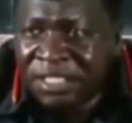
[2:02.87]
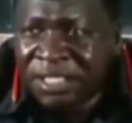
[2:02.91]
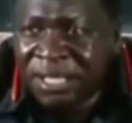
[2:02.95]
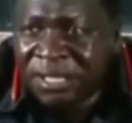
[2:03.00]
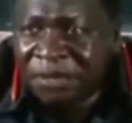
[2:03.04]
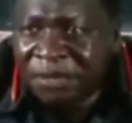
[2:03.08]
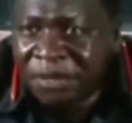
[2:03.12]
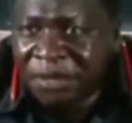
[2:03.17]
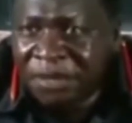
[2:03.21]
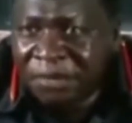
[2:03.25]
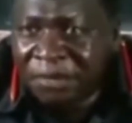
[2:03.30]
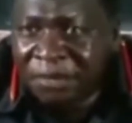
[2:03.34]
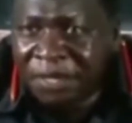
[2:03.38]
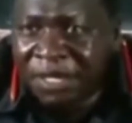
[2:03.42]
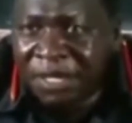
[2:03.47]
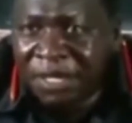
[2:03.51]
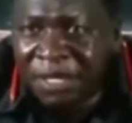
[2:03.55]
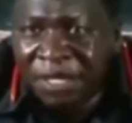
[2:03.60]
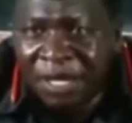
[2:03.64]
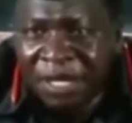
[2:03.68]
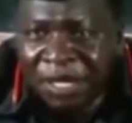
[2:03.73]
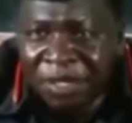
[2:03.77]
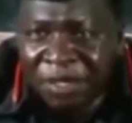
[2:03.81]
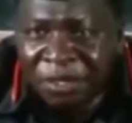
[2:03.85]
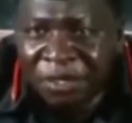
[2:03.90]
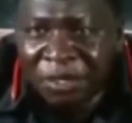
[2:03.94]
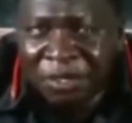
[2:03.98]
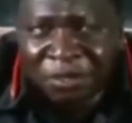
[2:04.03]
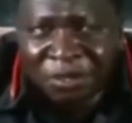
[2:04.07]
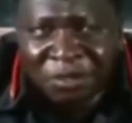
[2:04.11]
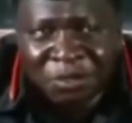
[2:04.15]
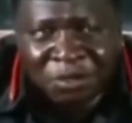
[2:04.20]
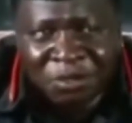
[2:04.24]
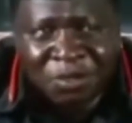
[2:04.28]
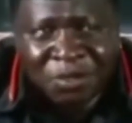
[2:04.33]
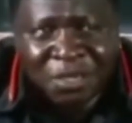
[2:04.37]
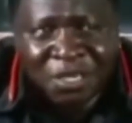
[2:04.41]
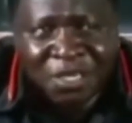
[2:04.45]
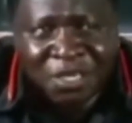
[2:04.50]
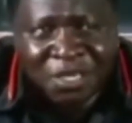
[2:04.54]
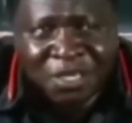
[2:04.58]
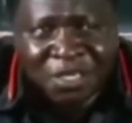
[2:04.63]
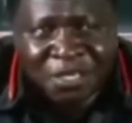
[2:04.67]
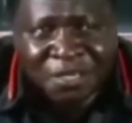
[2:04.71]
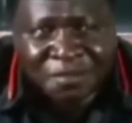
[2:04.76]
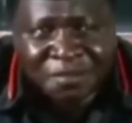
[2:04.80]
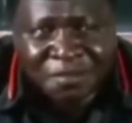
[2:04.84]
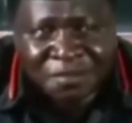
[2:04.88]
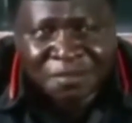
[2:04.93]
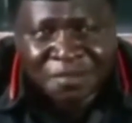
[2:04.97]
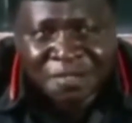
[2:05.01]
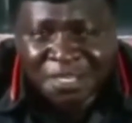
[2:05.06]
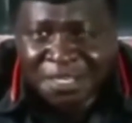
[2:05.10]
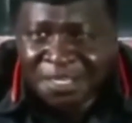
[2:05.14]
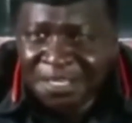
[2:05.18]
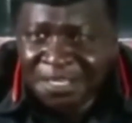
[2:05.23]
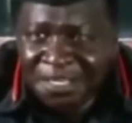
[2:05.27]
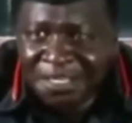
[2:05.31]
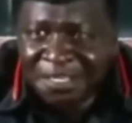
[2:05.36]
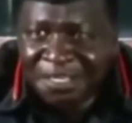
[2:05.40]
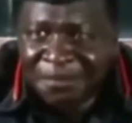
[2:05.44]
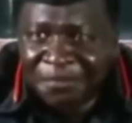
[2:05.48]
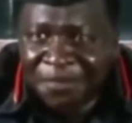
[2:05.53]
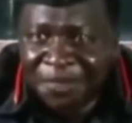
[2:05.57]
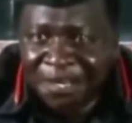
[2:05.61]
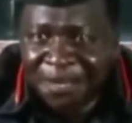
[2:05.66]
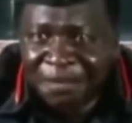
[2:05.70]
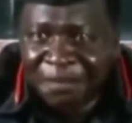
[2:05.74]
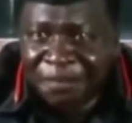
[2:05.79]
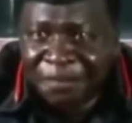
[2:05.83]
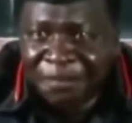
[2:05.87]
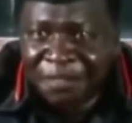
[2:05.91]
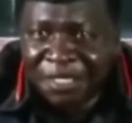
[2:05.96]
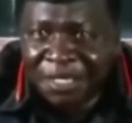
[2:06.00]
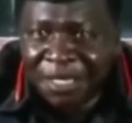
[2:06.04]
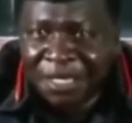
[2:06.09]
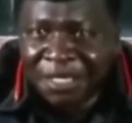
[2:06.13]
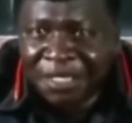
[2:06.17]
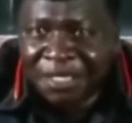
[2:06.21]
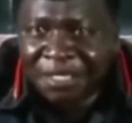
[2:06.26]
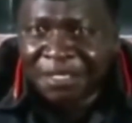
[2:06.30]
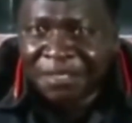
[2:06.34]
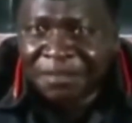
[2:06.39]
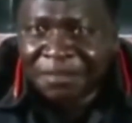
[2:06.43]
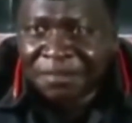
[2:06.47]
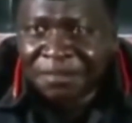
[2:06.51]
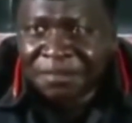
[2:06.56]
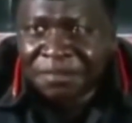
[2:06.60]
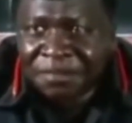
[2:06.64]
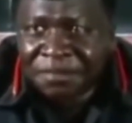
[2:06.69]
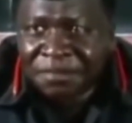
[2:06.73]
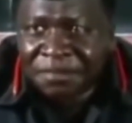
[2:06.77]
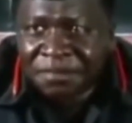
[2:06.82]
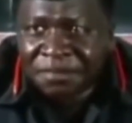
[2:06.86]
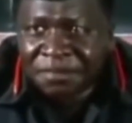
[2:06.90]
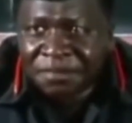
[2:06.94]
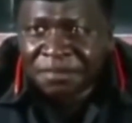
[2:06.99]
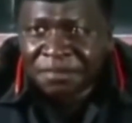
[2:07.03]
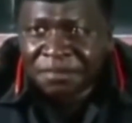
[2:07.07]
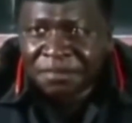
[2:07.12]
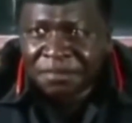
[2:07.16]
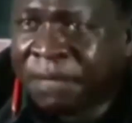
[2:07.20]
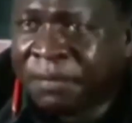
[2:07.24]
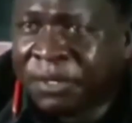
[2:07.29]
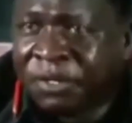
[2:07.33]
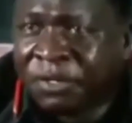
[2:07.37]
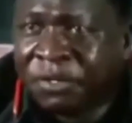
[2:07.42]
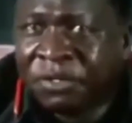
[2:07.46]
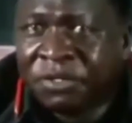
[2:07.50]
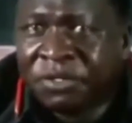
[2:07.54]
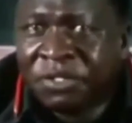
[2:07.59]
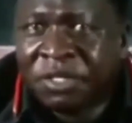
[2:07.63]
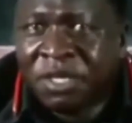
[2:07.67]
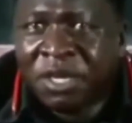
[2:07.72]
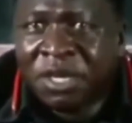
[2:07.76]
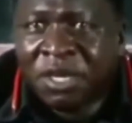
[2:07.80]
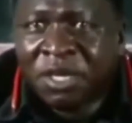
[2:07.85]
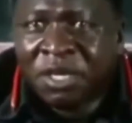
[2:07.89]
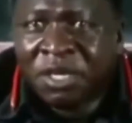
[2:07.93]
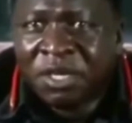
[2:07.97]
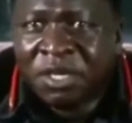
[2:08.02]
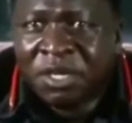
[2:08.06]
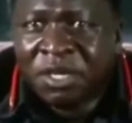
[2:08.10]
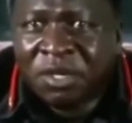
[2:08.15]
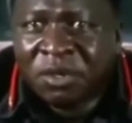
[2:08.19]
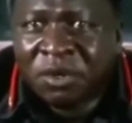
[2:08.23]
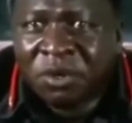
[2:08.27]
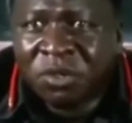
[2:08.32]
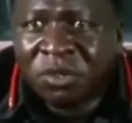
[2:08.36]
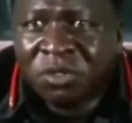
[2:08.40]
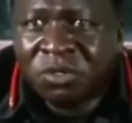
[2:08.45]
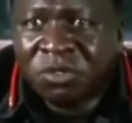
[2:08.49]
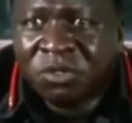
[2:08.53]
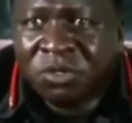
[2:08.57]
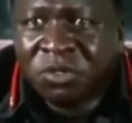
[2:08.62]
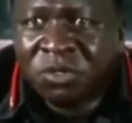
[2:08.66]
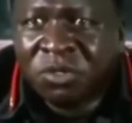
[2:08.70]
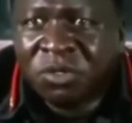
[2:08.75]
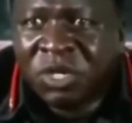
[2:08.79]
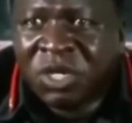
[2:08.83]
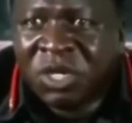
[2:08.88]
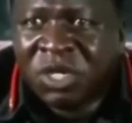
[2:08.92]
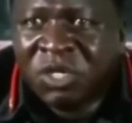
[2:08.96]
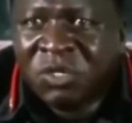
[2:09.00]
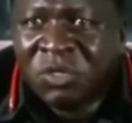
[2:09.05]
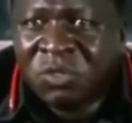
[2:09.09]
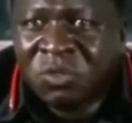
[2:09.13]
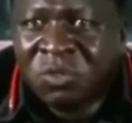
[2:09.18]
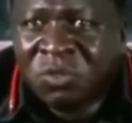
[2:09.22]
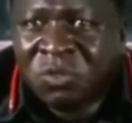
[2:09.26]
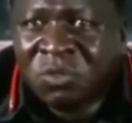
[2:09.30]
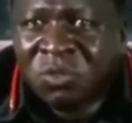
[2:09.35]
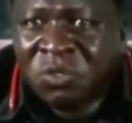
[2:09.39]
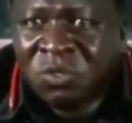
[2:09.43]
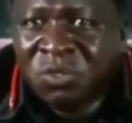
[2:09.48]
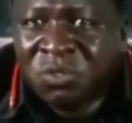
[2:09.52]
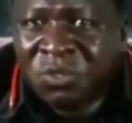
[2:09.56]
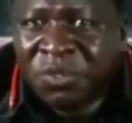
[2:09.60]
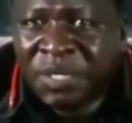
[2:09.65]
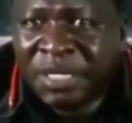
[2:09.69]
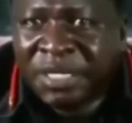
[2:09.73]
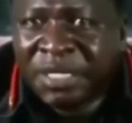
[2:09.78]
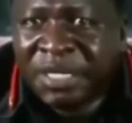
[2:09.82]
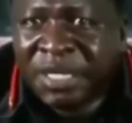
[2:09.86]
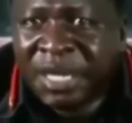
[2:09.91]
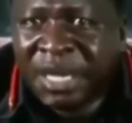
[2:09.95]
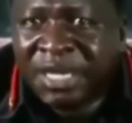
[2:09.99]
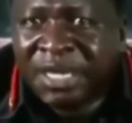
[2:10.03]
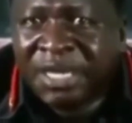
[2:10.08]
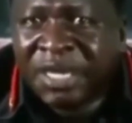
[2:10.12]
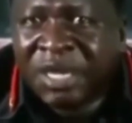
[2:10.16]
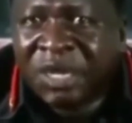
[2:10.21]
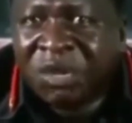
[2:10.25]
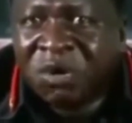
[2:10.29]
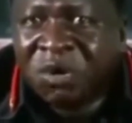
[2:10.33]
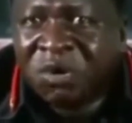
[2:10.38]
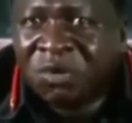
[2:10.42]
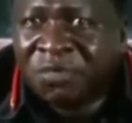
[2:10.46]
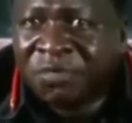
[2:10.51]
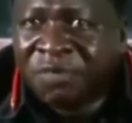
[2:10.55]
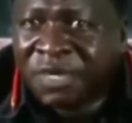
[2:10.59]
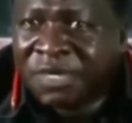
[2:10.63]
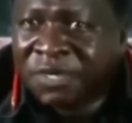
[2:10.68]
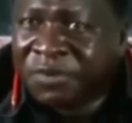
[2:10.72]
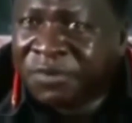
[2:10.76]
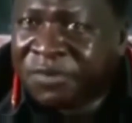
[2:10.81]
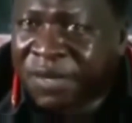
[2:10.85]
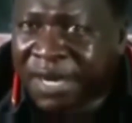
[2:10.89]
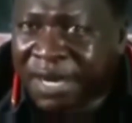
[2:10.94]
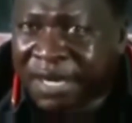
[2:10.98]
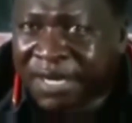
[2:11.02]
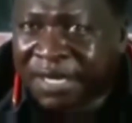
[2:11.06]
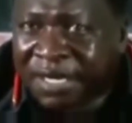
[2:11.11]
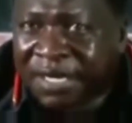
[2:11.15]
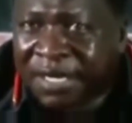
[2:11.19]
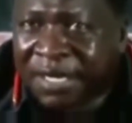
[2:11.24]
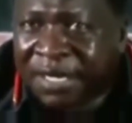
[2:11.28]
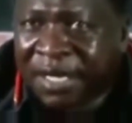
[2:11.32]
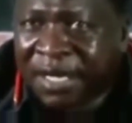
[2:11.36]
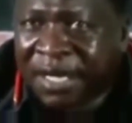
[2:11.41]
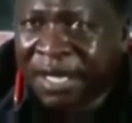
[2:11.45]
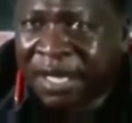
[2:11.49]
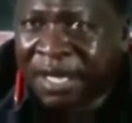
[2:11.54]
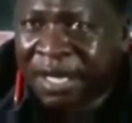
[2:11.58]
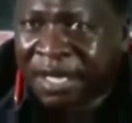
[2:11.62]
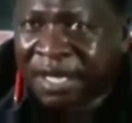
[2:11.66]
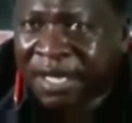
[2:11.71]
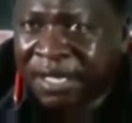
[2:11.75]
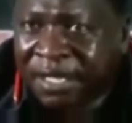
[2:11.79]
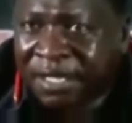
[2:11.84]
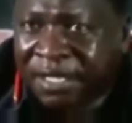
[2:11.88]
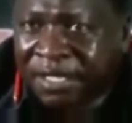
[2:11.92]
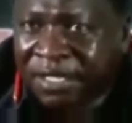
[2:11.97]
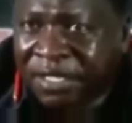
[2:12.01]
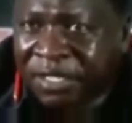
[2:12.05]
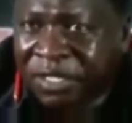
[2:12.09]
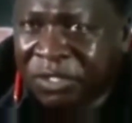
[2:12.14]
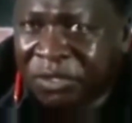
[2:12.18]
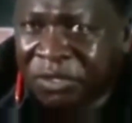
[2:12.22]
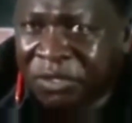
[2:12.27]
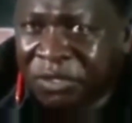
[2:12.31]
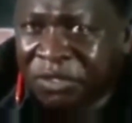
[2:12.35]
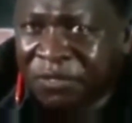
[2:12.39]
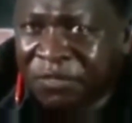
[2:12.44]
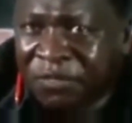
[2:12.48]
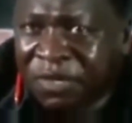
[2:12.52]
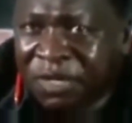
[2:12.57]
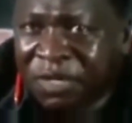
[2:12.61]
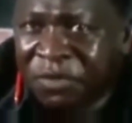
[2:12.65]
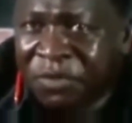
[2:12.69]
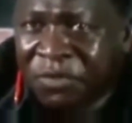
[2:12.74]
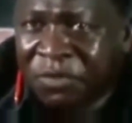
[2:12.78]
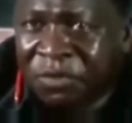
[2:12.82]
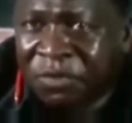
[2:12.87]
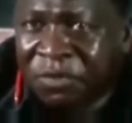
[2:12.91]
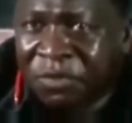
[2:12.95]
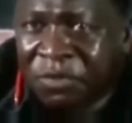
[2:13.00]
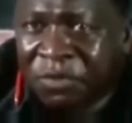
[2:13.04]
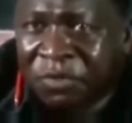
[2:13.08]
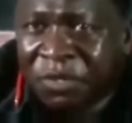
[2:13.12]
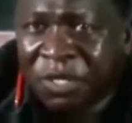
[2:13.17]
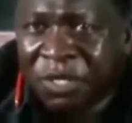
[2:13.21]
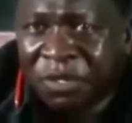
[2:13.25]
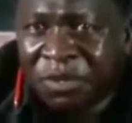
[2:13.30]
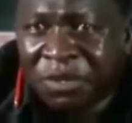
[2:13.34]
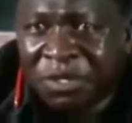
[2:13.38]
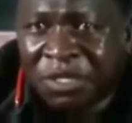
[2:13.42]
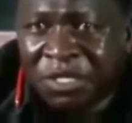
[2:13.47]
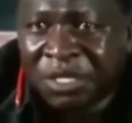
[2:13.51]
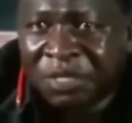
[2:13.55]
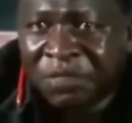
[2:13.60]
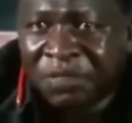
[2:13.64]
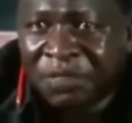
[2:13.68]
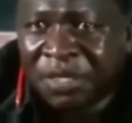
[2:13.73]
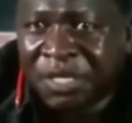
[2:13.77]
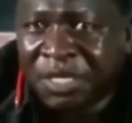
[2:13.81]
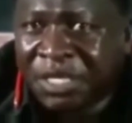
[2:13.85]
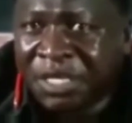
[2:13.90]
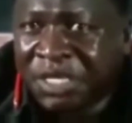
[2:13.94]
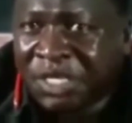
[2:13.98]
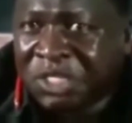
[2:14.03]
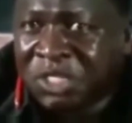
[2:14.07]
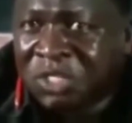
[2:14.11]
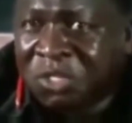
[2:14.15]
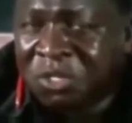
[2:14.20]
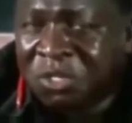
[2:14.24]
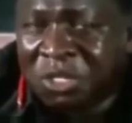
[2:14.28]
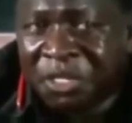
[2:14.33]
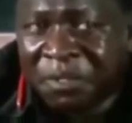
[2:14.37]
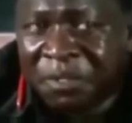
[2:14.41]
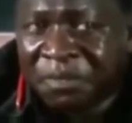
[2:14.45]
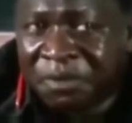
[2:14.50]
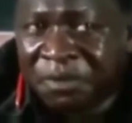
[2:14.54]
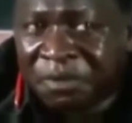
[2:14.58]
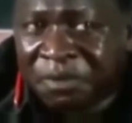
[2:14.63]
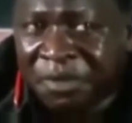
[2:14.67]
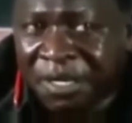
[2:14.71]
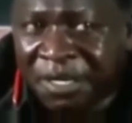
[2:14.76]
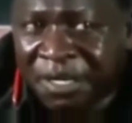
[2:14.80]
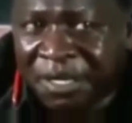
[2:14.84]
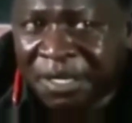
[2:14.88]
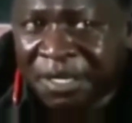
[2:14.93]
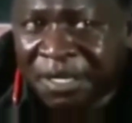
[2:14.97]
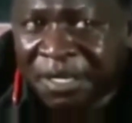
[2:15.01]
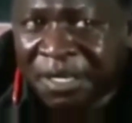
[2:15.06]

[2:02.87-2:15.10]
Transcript: General Amin not to drink. This is very important, because also to drink and over drunk, it is not very good. You will not even enjoy more,